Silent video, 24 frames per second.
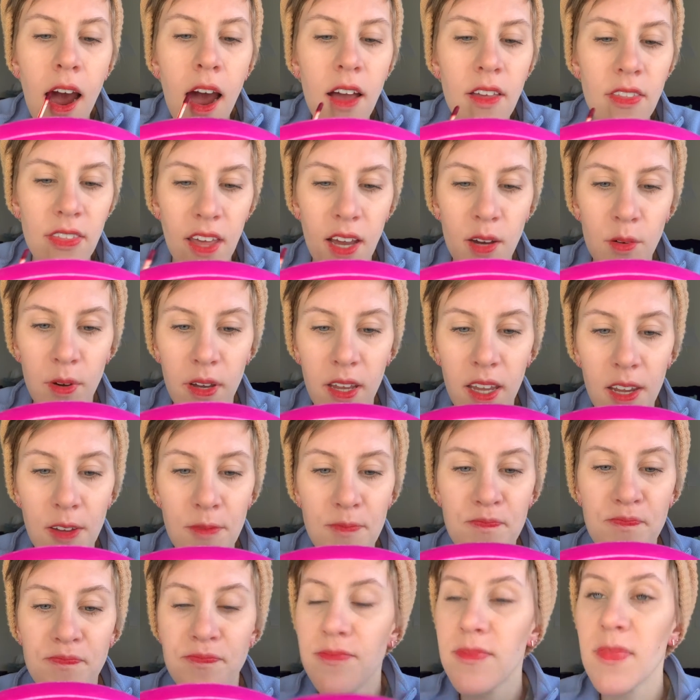That way,
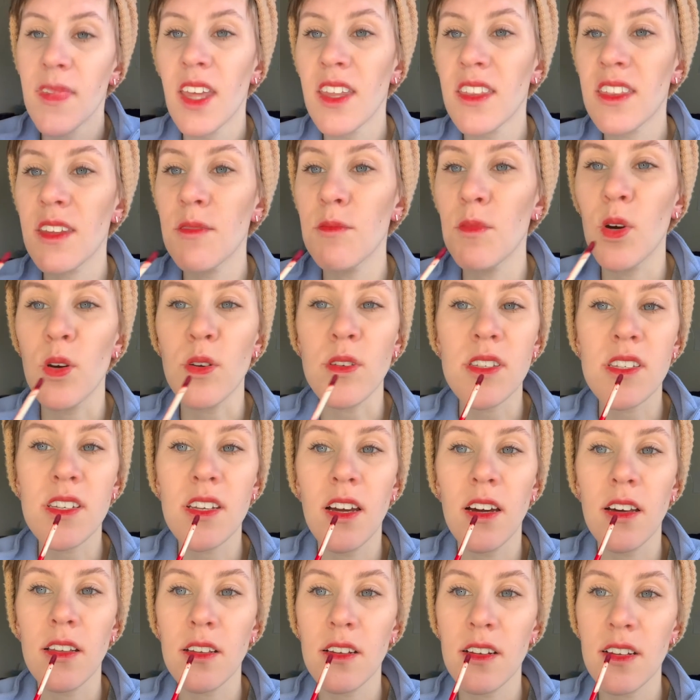the most
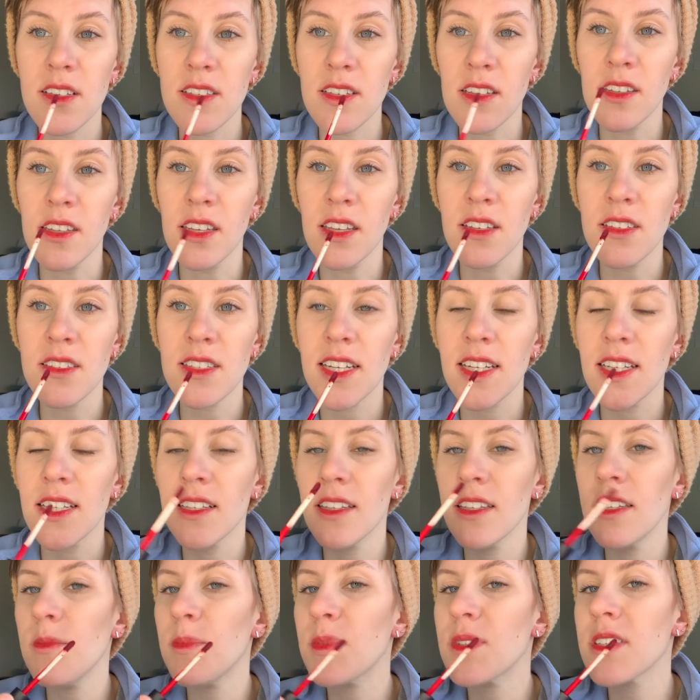color is on the inside of the
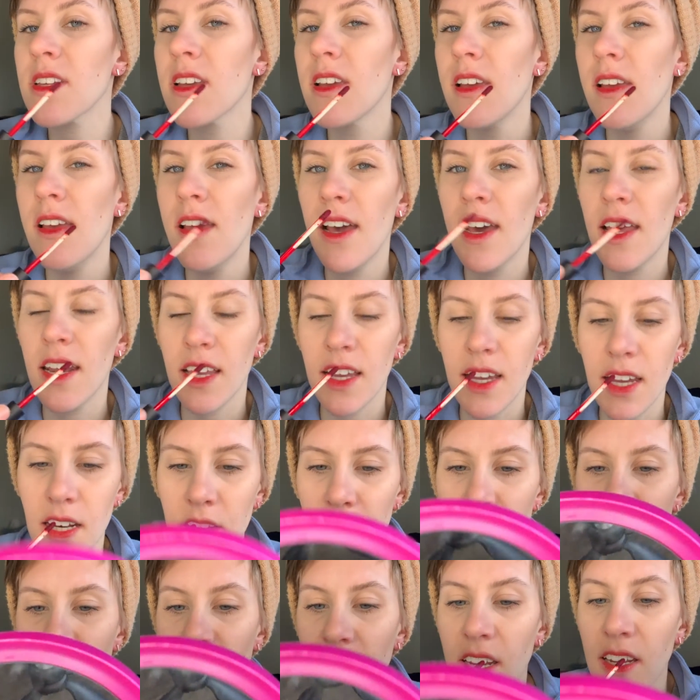lips and it kind
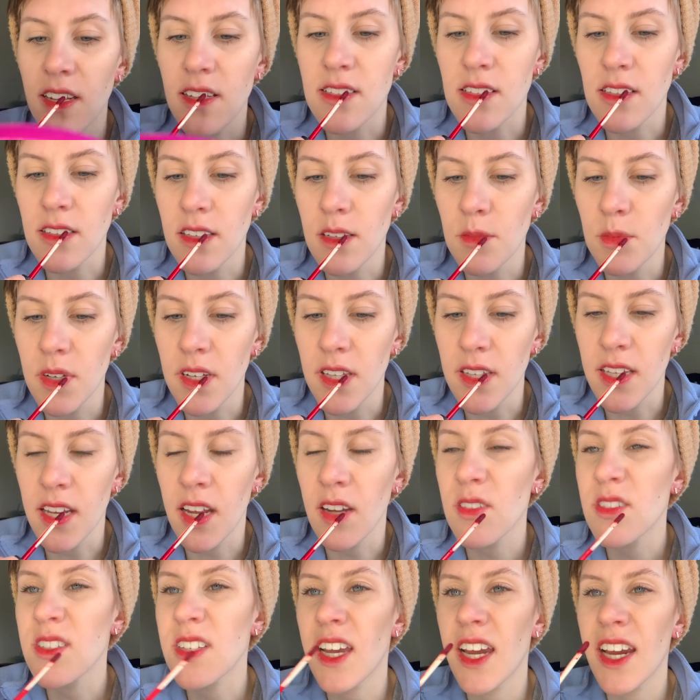of fades a little bit on the
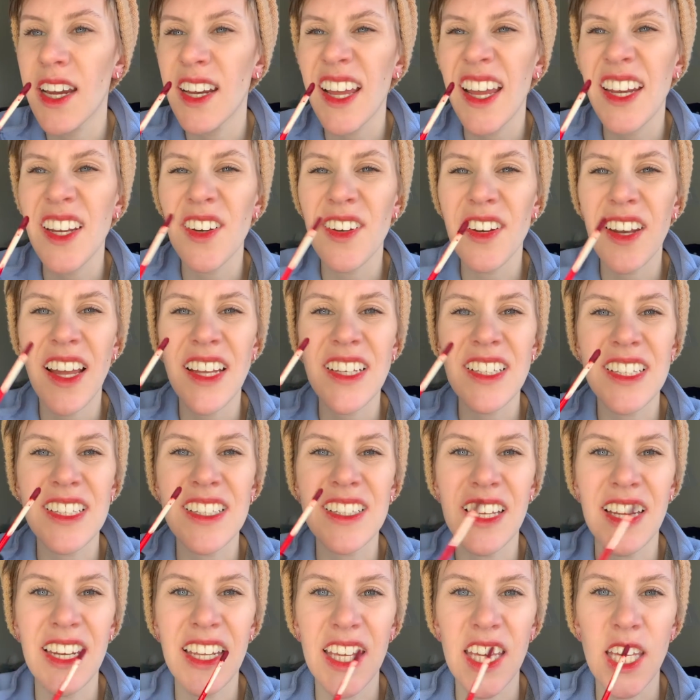outside and you're not just
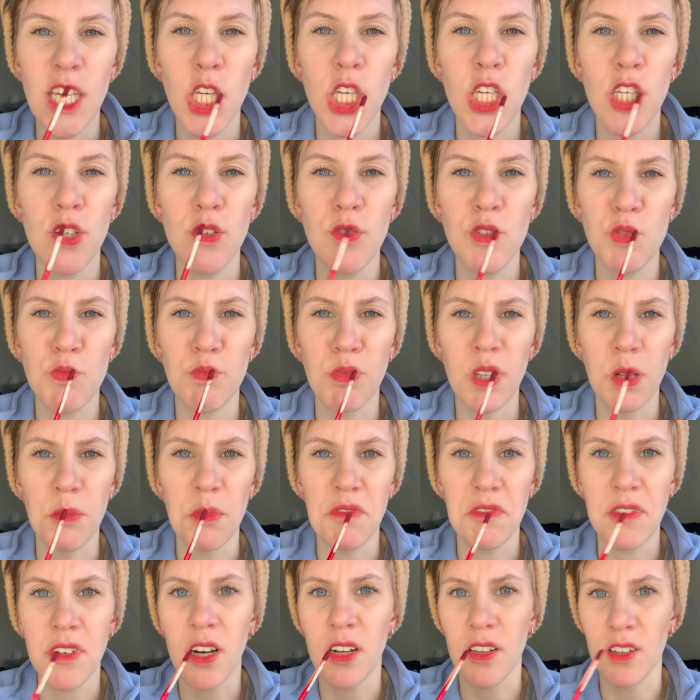getting a huge blob
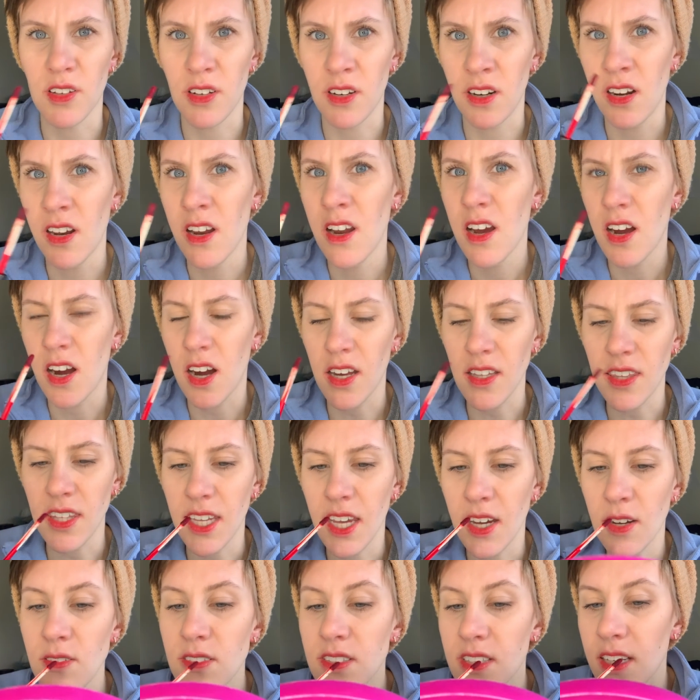of color on the
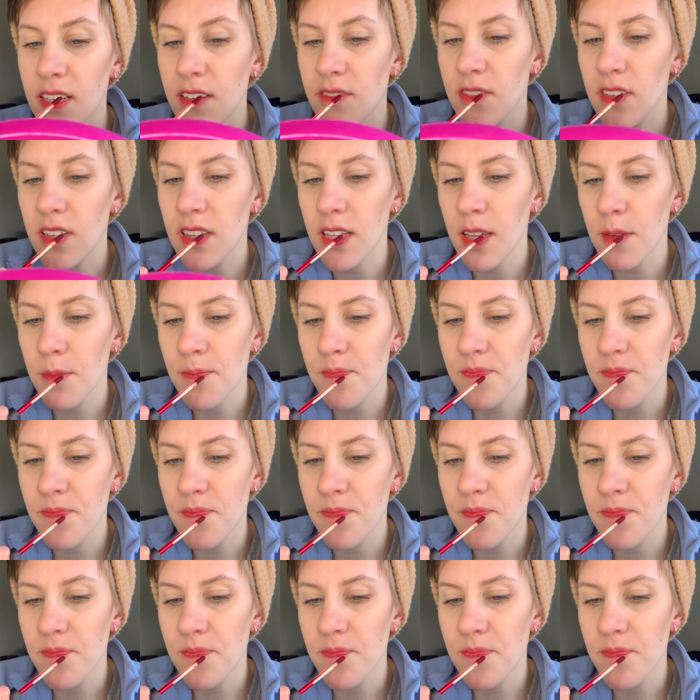outside of the lip.